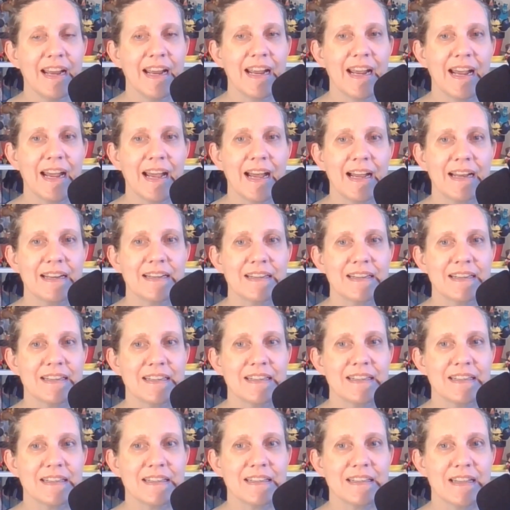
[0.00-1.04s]
And
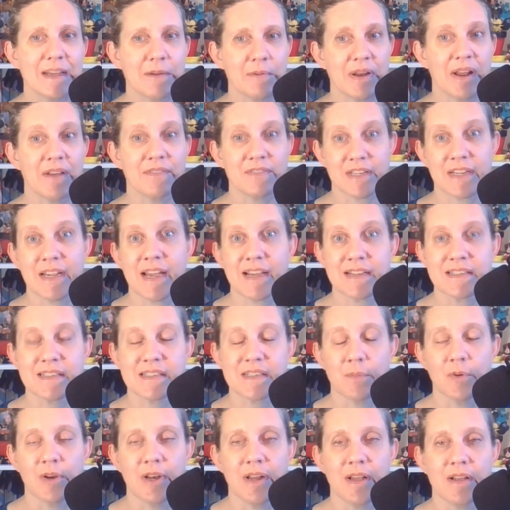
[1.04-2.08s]
they would have to cast
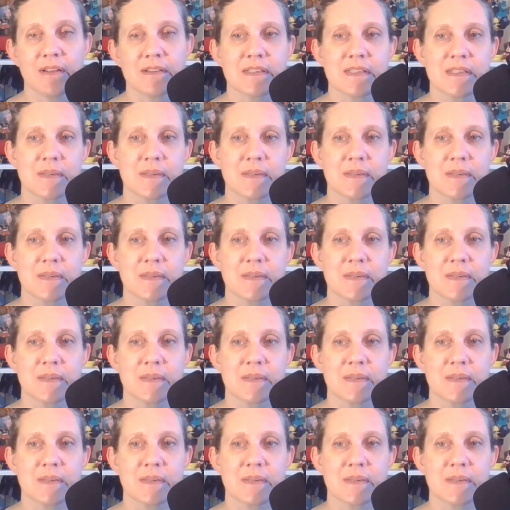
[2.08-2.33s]
someone else